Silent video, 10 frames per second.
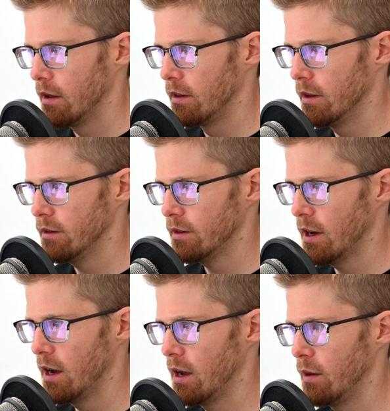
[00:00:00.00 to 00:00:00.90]
This
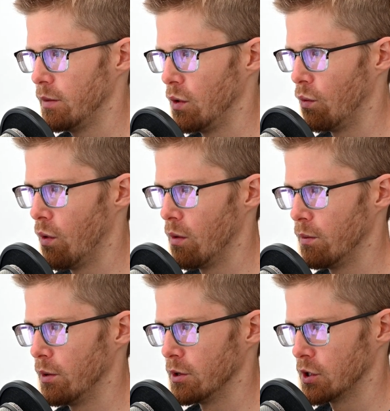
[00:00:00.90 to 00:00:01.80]
time you won't
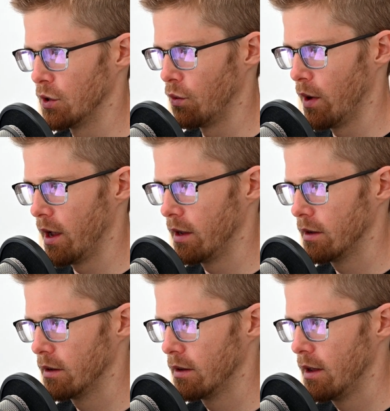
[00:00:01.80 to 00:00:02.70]
push it away.
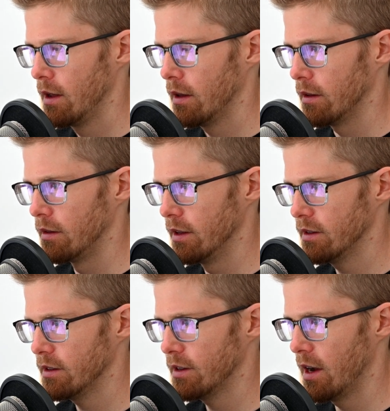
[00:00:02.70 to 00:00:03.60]

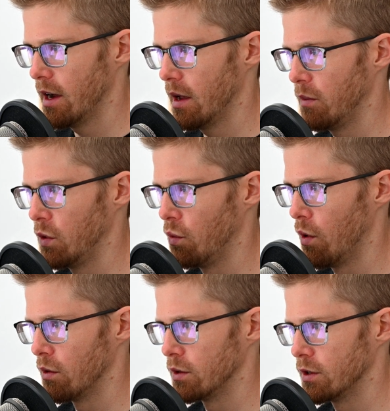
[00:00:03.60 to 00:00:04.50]
This time you
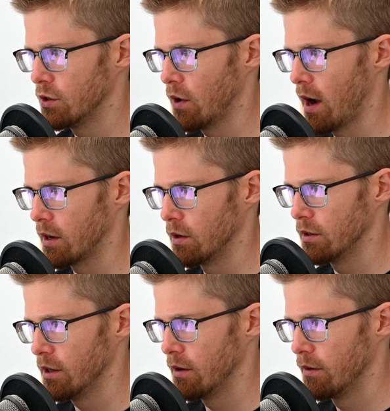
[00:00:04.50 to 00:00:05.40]
won't distract
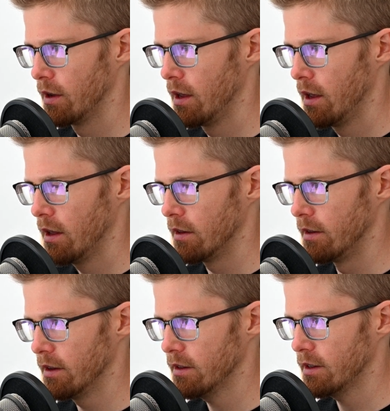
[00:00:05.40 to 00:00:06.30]
yourself.
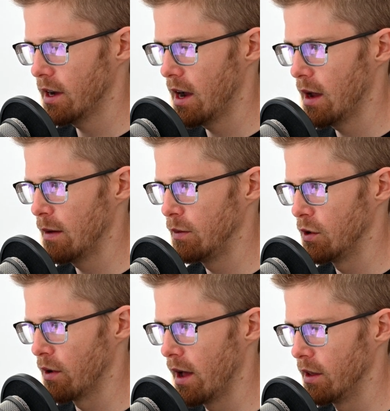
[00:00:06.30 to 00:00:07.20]
This time
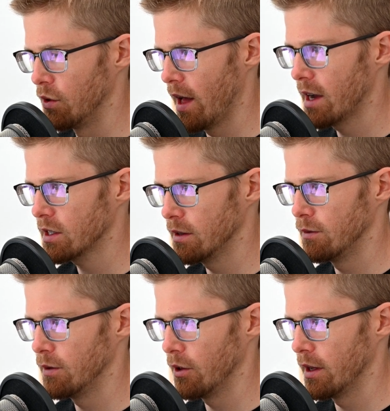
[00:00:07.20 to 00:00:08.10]
you'll actually
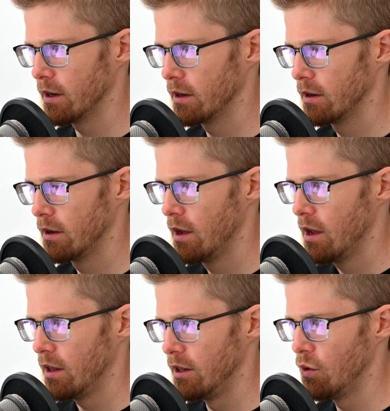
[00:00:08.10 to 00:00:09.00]
feel it.
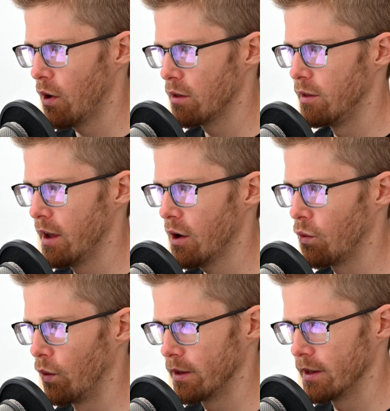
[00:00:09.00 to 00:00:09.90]
You are there
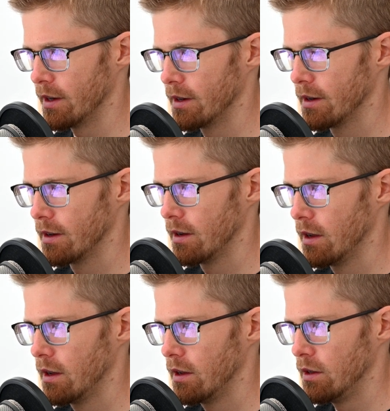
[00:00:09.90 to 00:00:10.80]
with it.
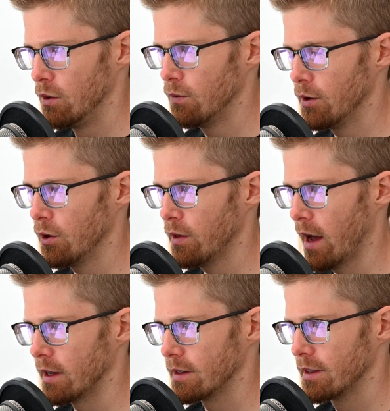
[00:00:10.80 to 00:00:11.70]
You feel
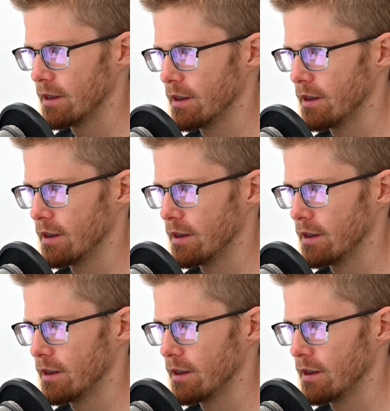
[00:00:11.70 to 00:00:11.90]
that.